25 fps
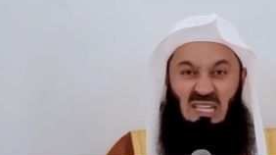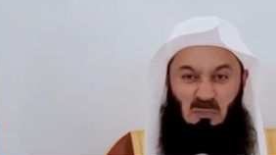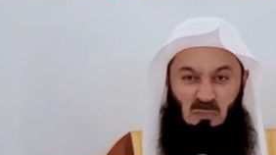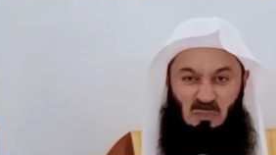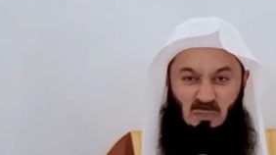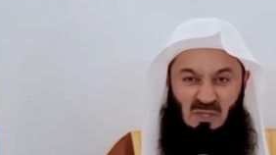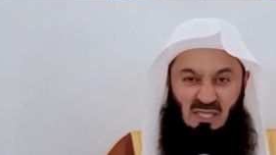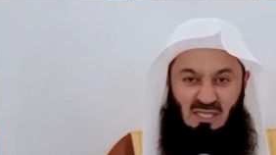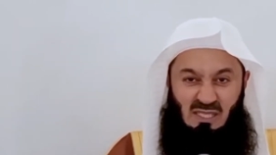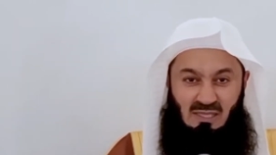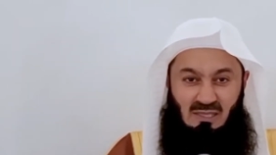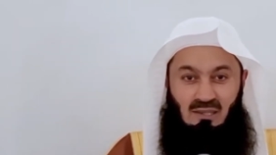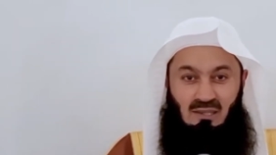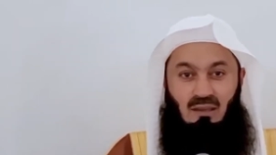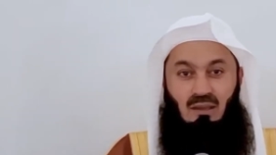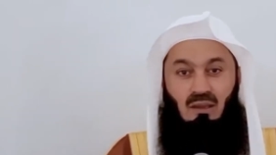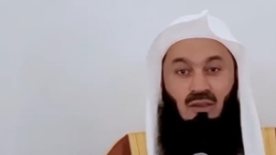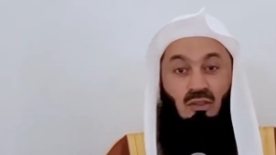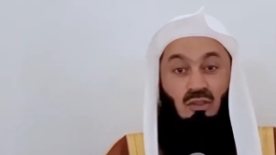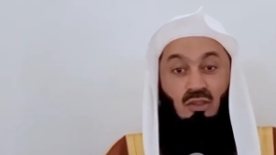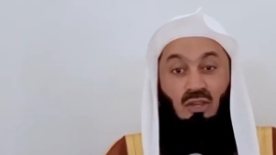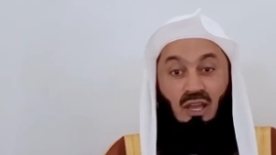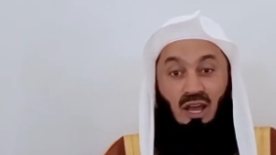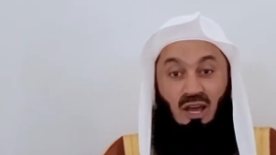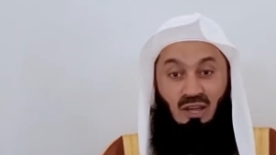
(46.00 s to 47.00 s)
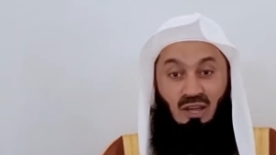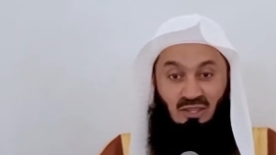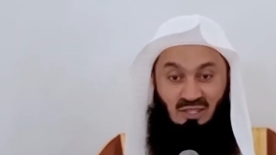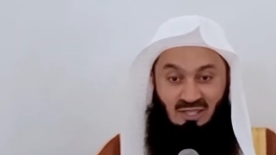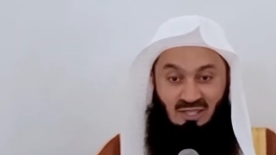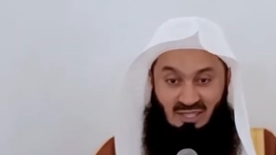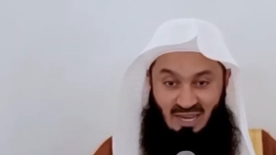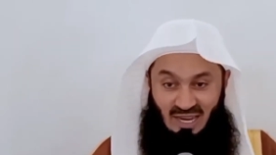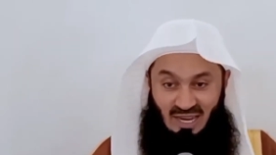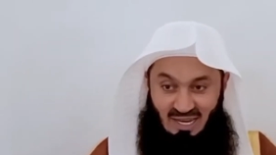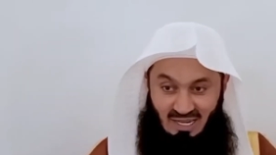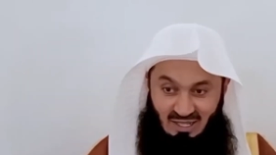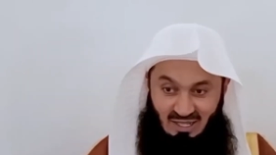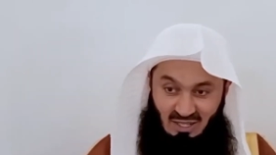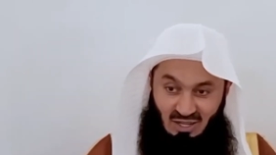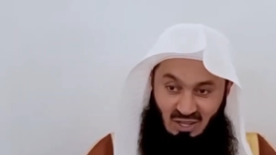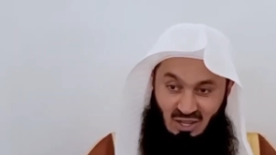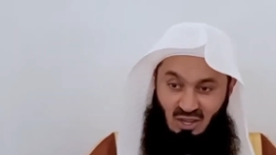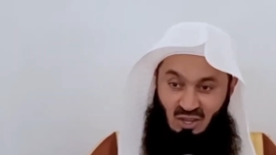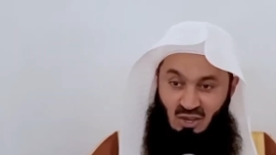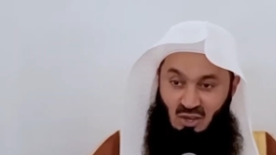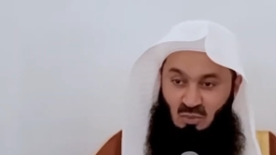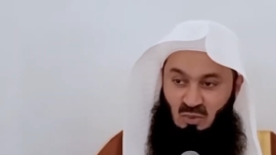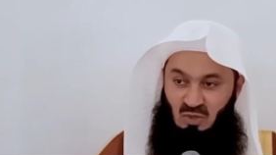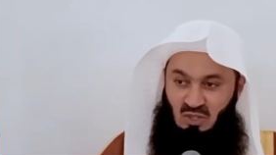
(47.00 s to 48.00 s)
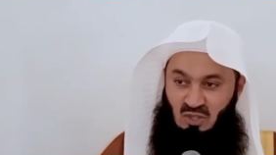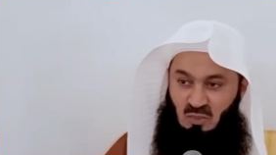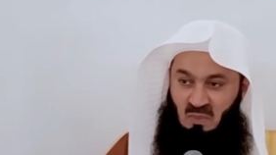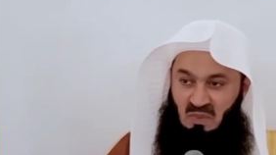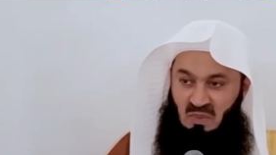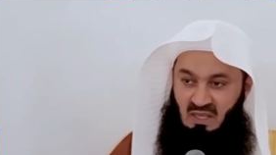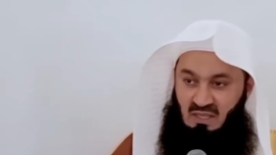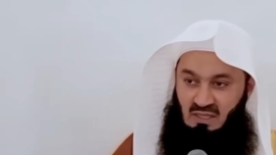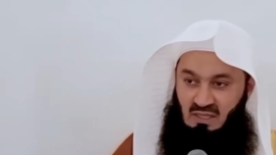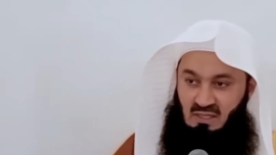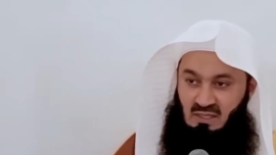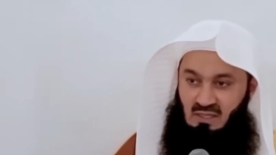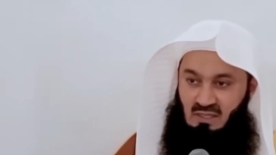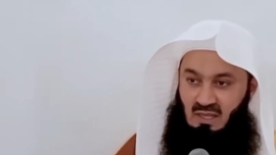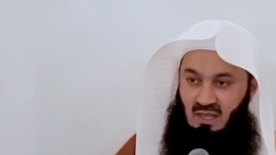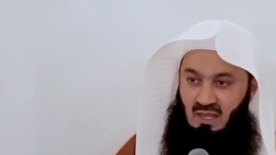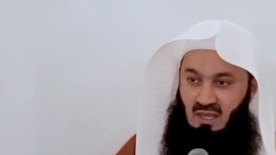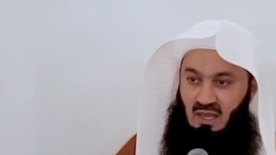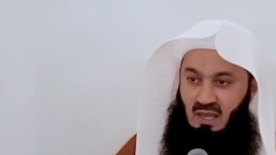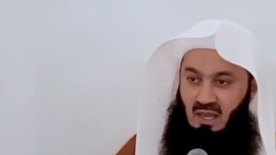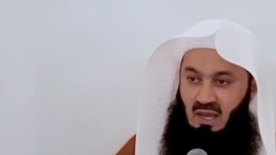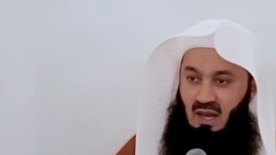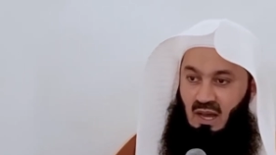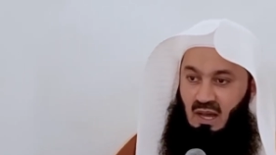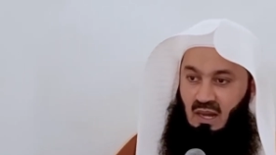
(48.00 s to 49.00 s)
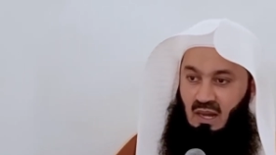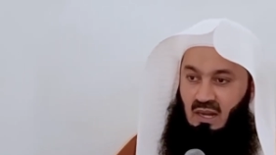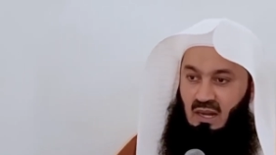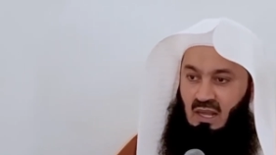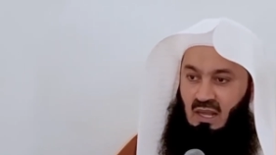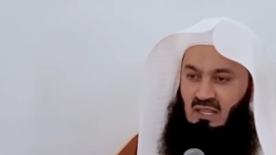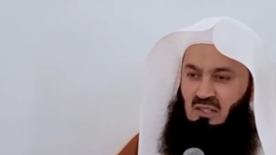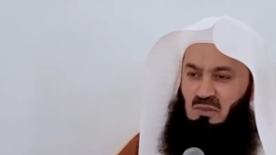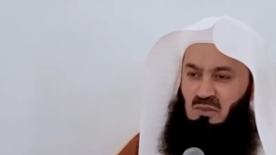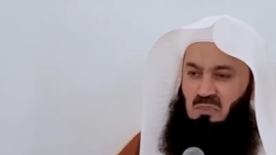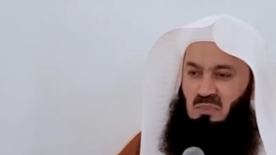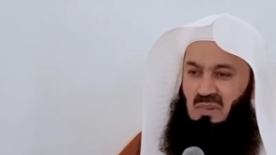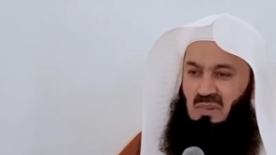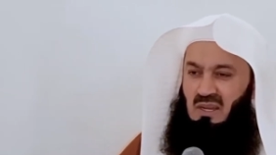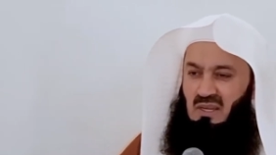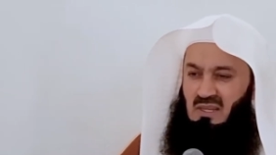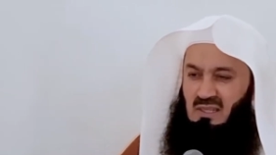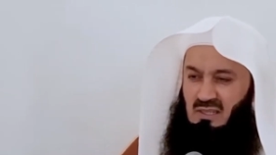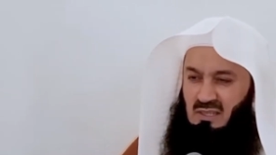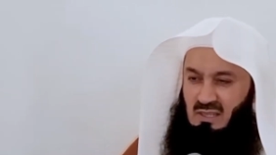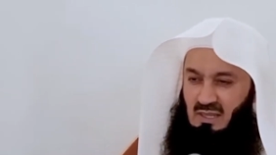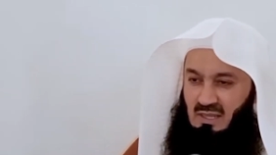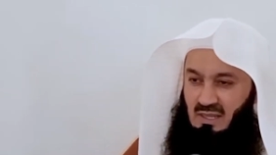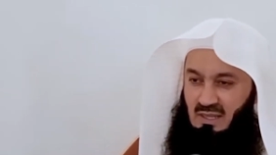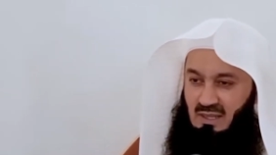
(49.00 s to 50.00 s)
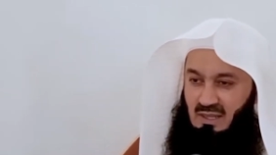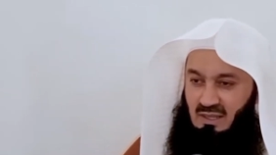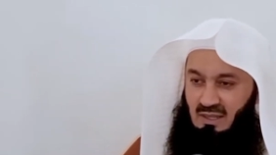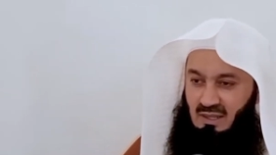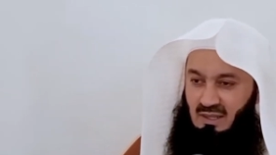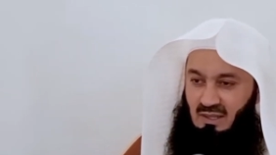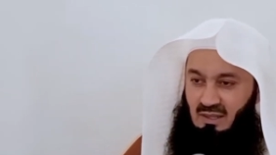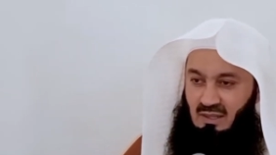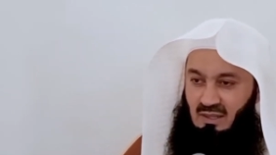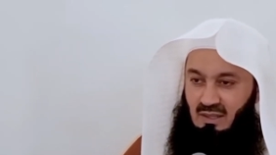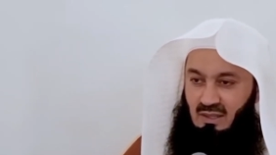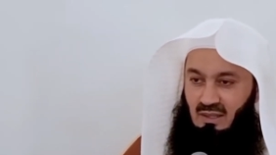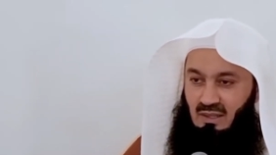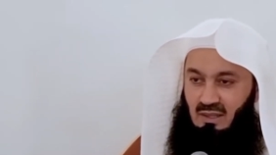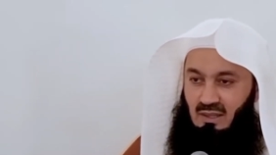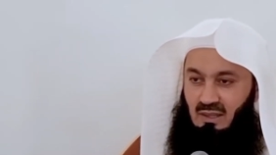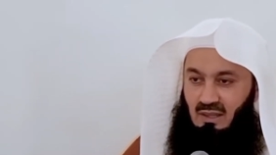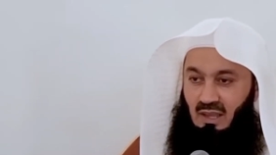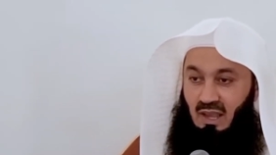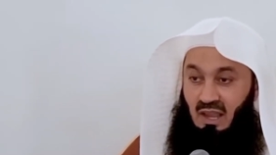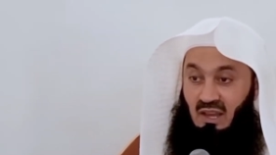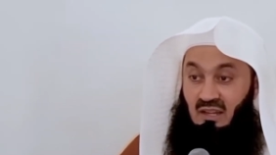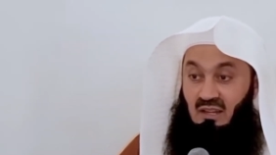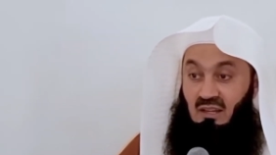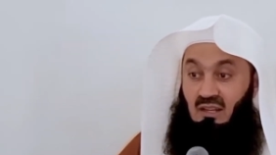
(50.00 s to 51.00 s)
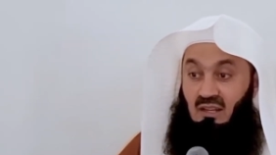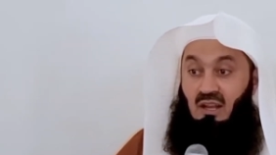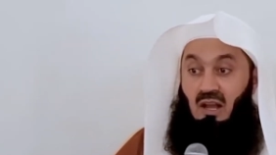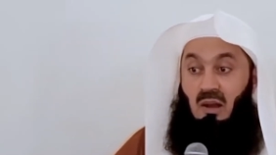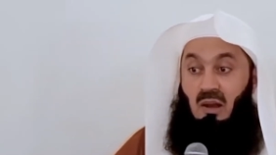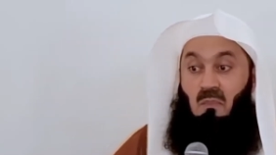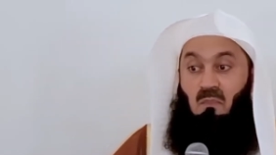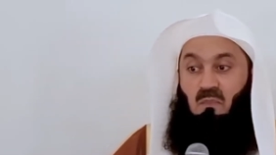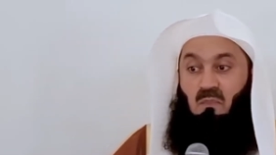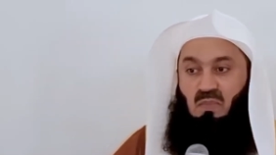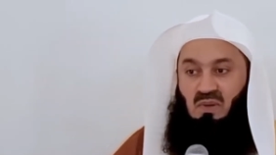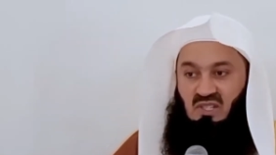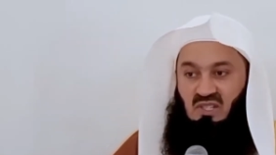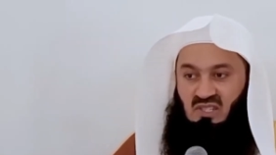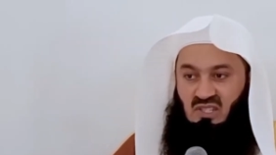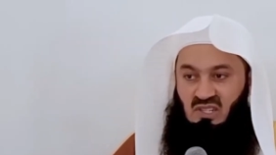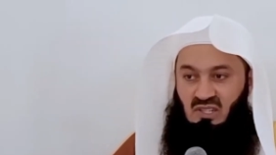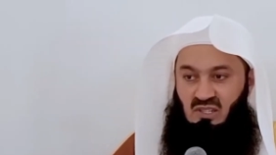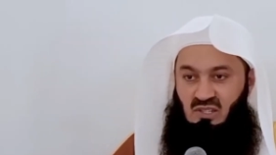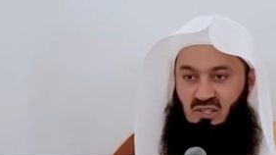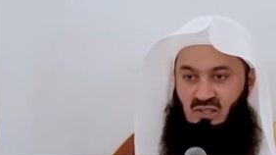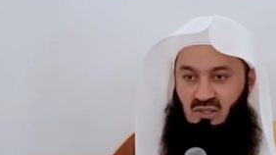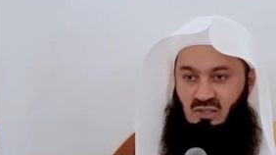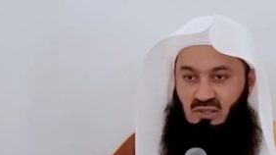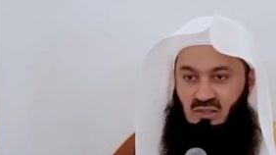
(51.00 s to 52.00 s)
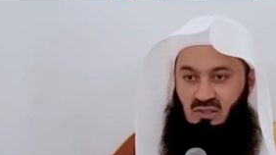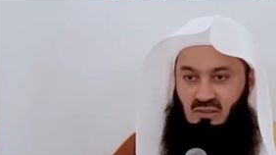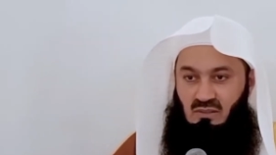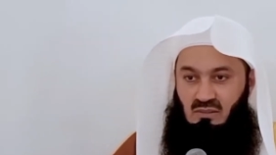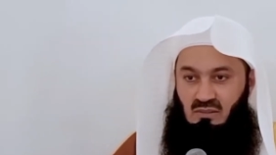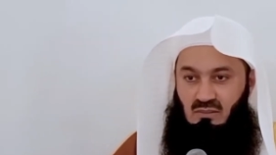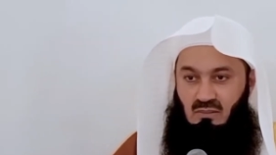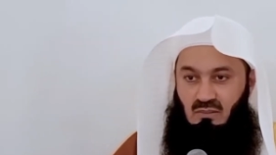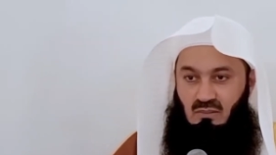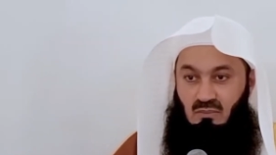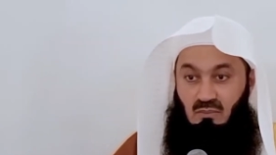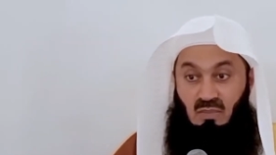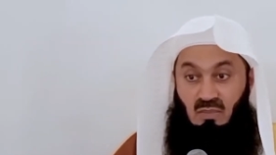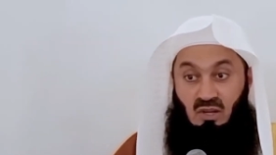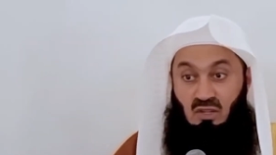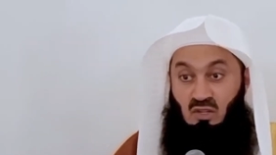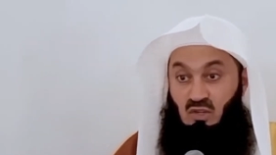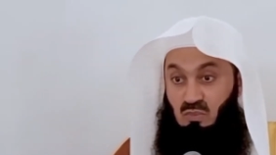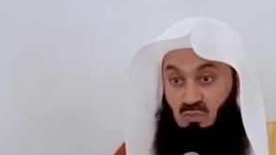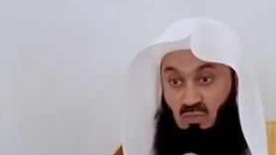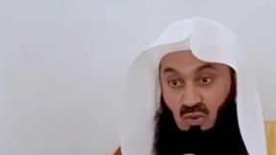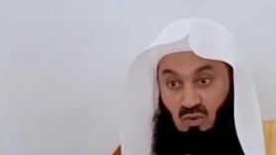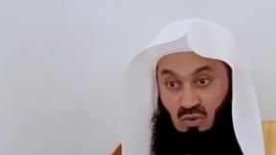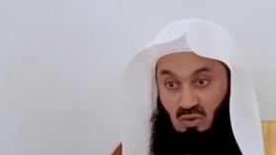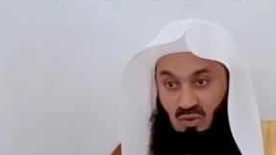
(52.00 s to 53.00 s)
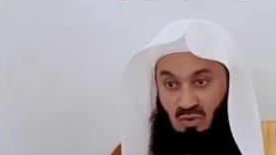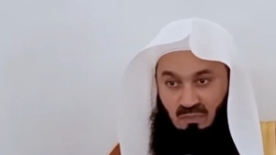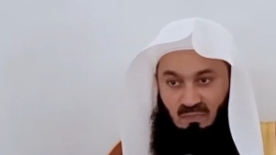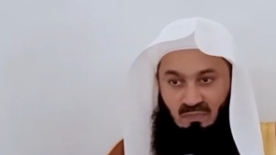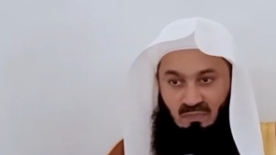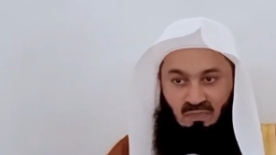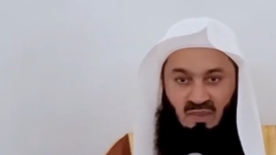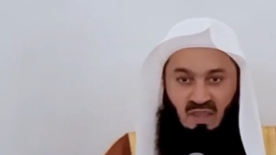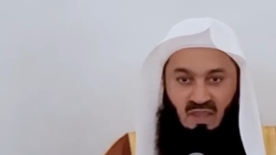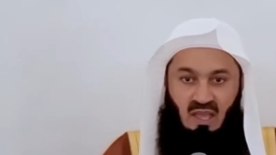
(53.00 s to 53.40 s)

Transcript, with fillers: tips the other side, which means Allah's mercy encompasses much more.